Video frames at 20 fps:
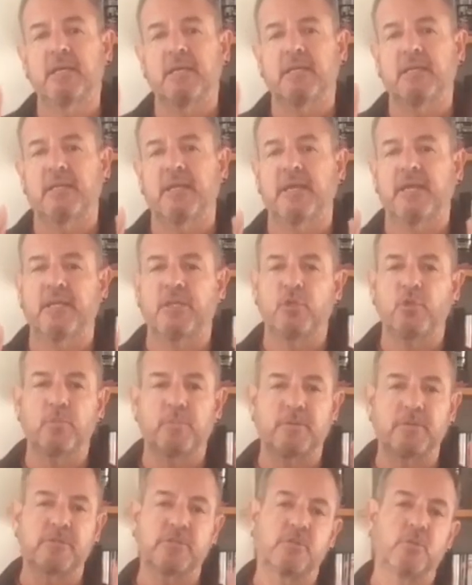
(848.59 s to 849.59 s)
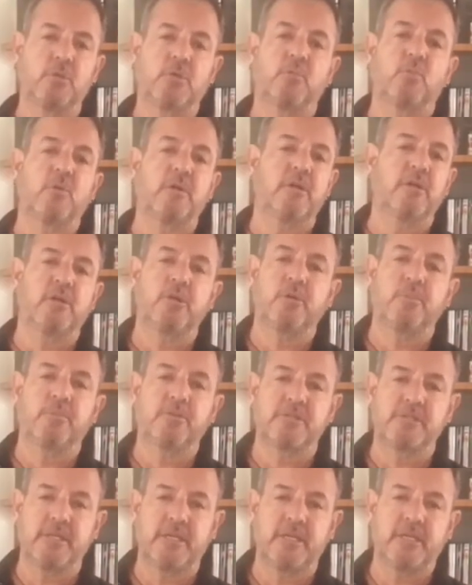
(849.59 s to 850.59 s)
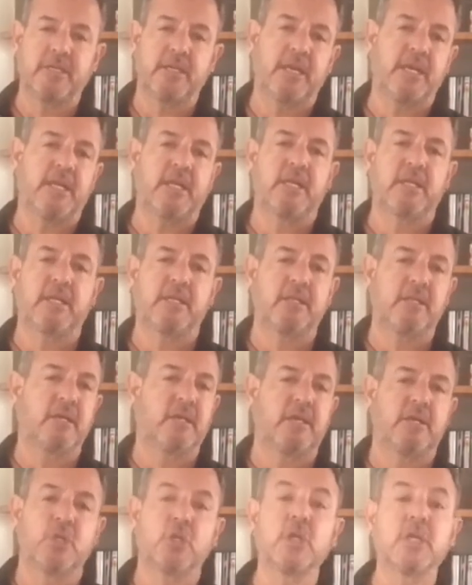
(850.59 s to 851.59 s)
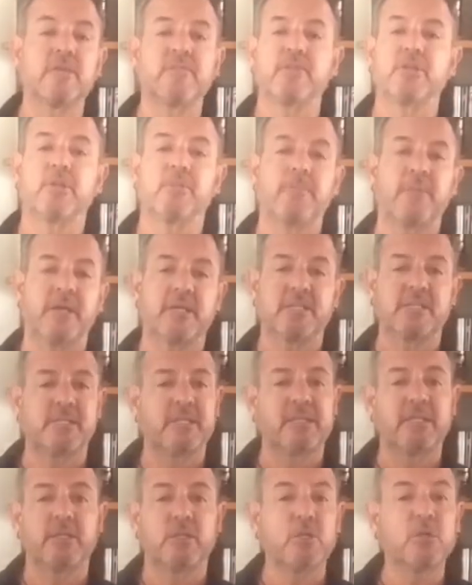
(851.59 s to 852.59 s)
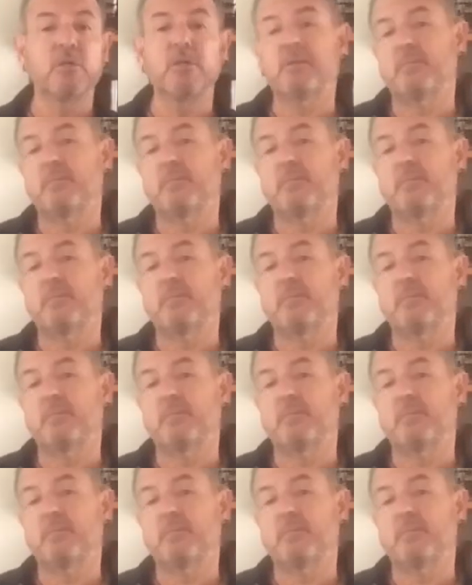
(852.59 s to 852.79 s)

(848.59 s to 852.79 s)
that you pursue it 100%, and you give it your best, and you know,